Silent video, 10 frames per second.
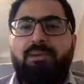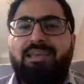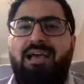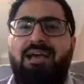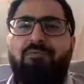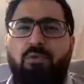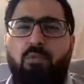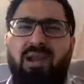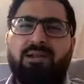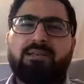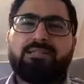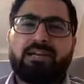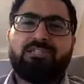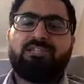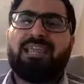But yeah, we are in
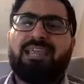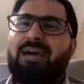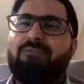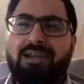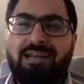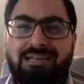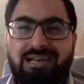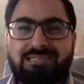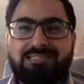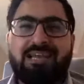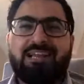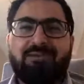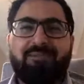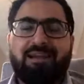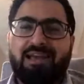touch, and they have very little understanding
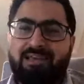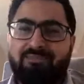of my life.